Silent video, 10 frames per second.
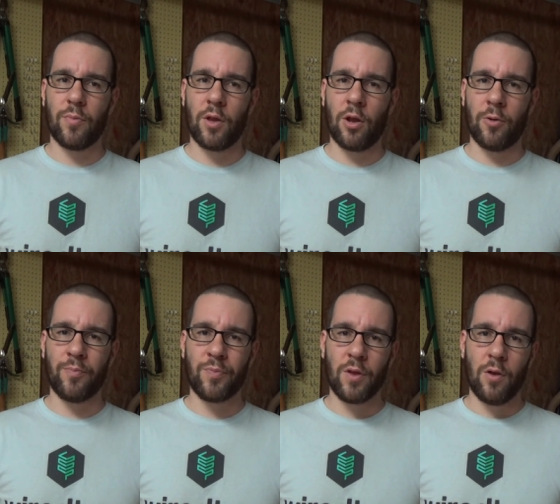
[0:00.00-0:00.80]
you know,
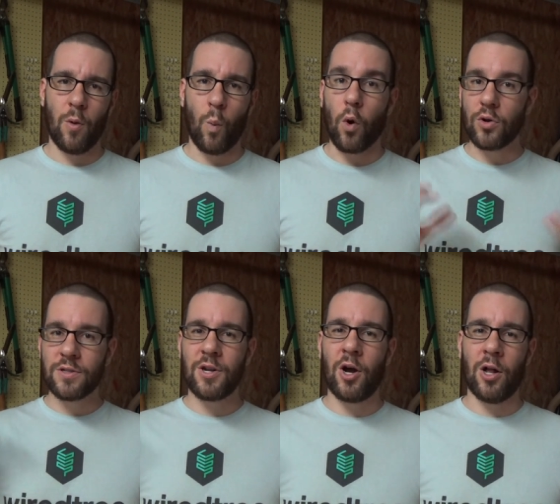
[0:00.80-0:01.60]

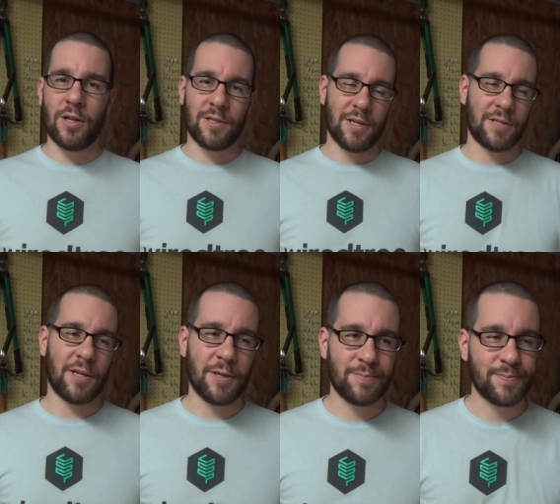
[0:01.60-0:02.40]
warts and all, as they
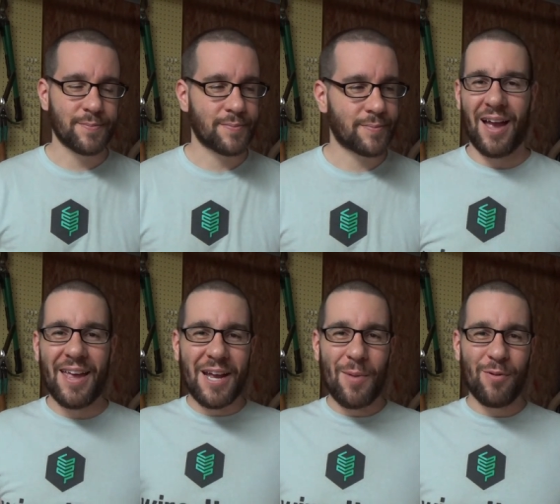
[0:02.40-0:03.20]
say. I
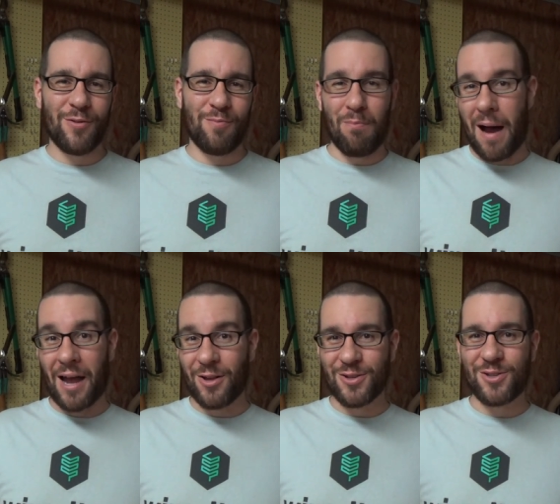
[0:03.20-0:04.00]
hit a couple of
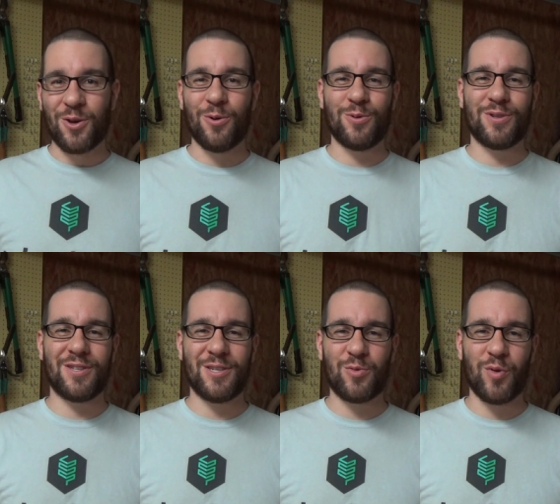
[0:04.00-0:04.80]

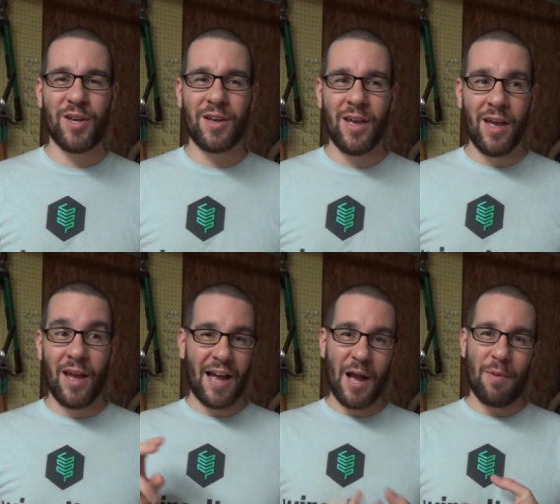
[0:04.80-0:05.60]
milestones this week.
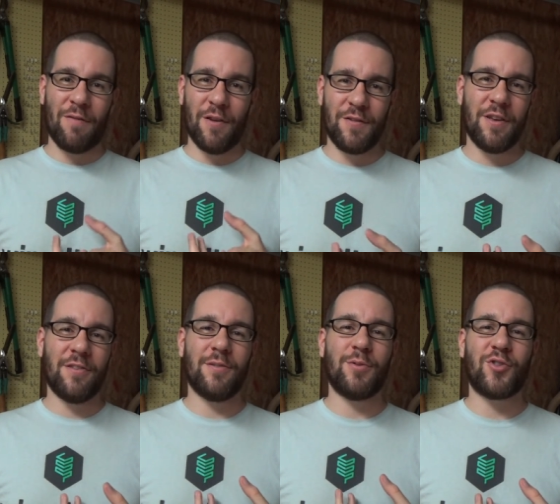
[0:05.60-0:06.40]
I got my 50th
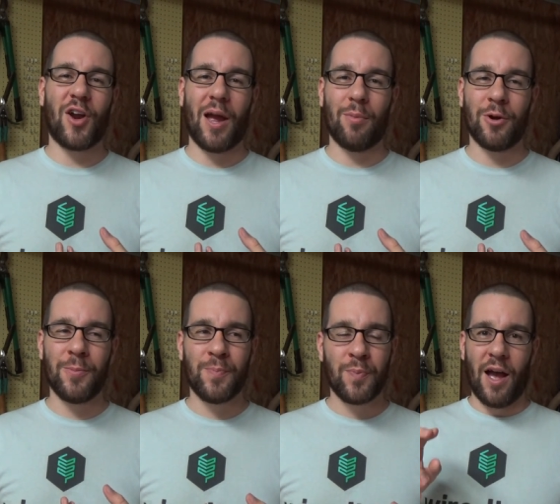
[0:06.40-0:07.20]

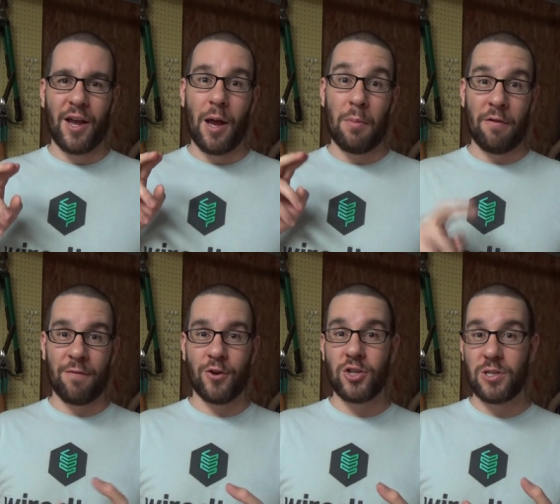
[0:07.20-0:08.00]
subscriber, I got my
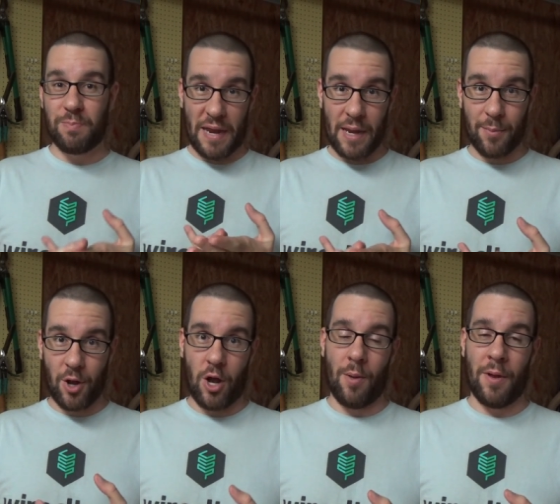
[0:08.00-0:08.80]
first spam
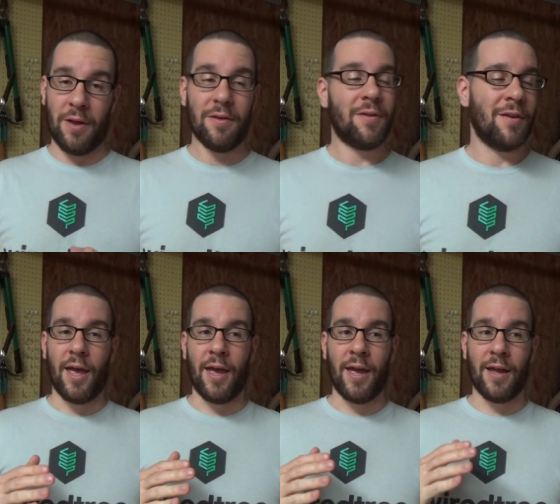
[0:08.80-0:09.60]
comment,
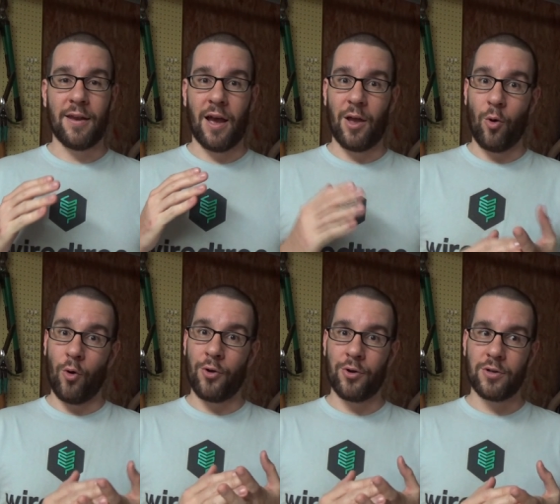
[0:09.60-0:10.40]
and I
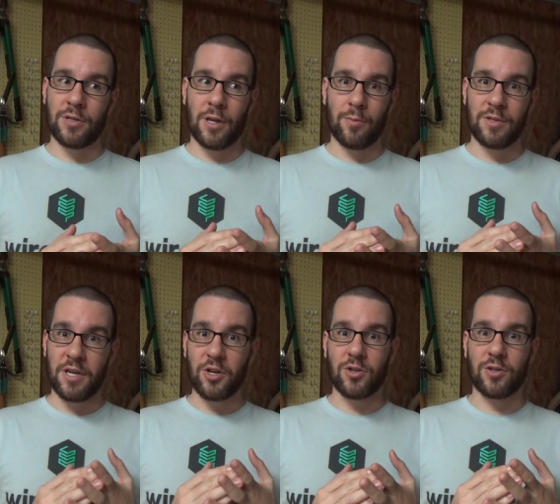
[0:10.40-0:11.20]
ordered some
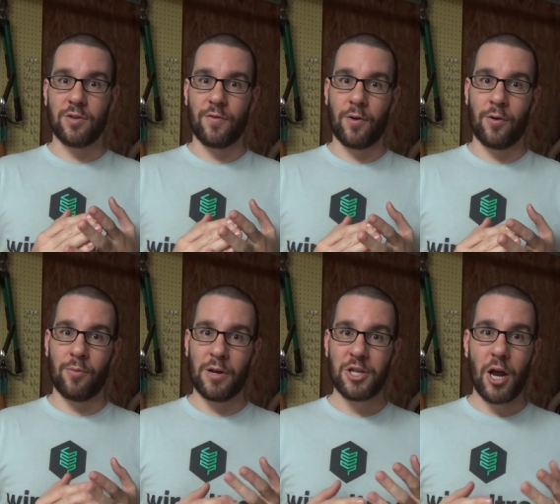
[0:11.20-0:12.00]
stickers
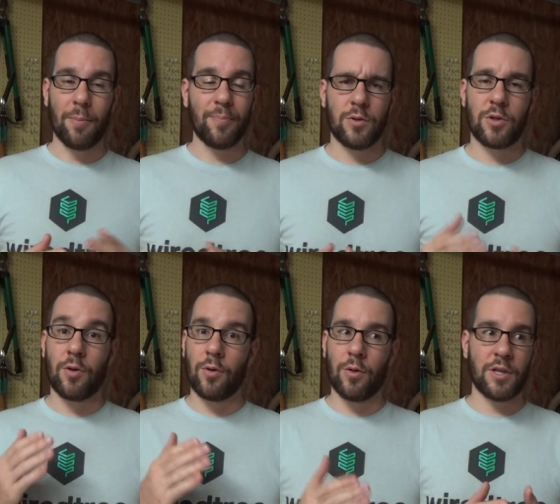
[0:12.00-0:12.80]
for my shop.
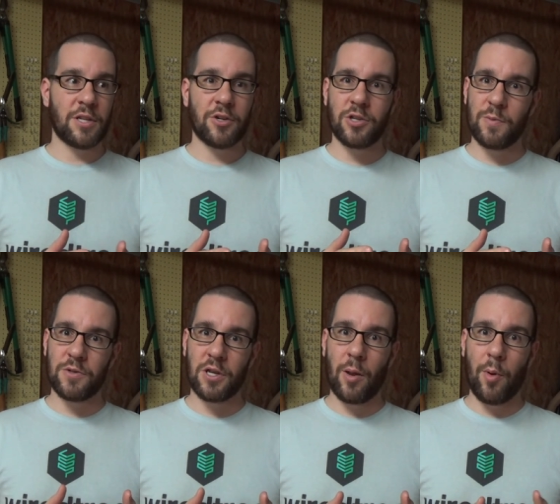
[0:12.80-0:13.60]
So the stickers are
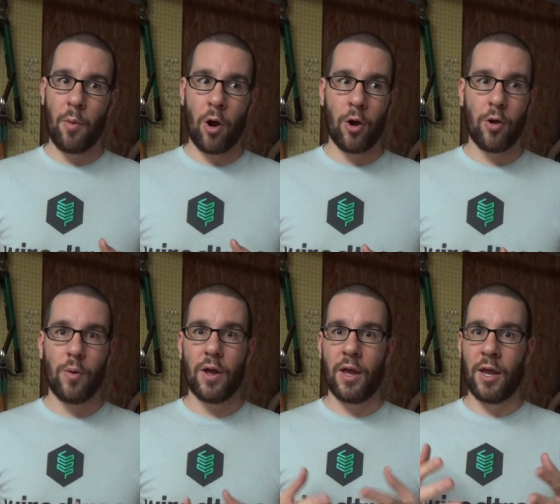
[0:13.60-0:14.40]
supposed to come
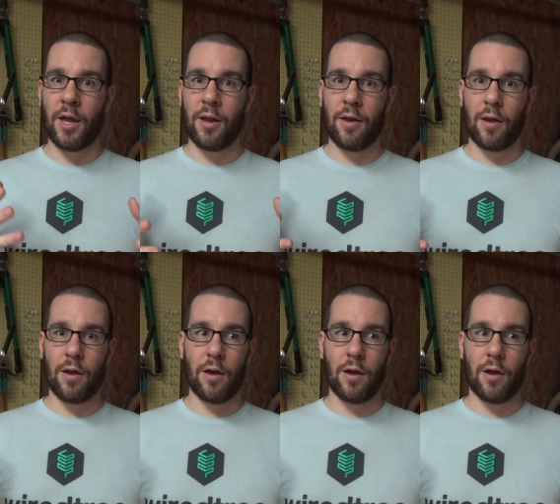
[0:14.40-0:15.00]
tomorrow and